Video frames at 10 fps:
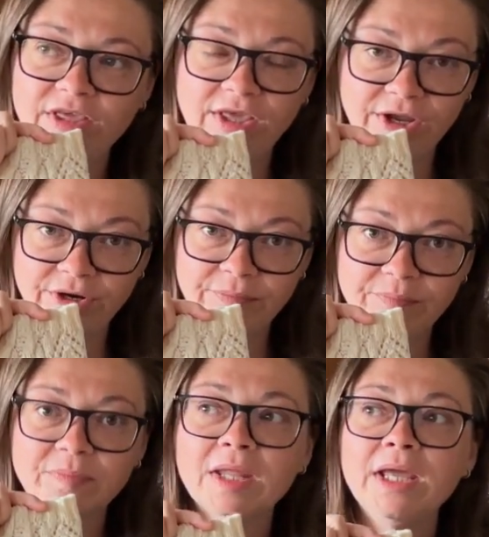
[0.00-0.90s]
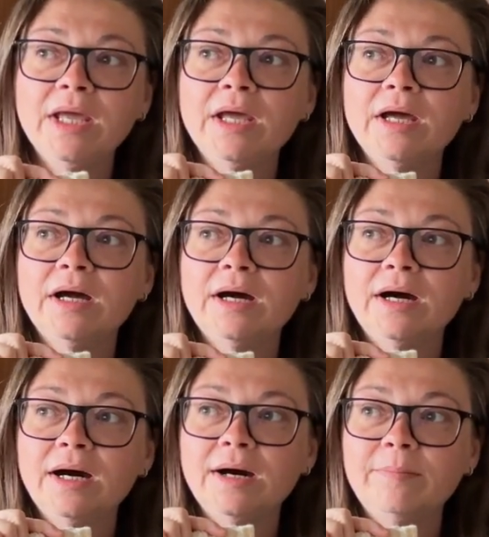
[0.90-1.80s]
here,
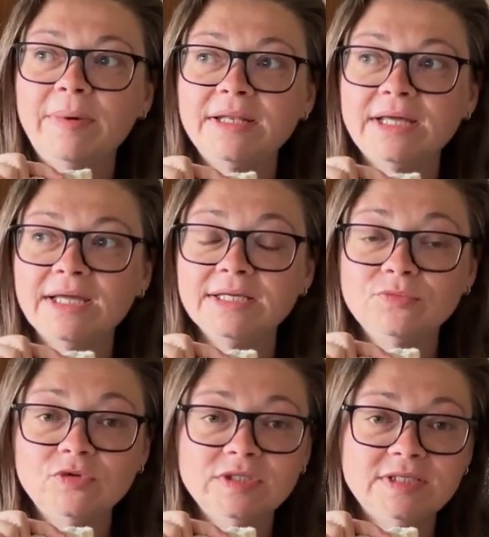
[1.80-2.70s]
but I would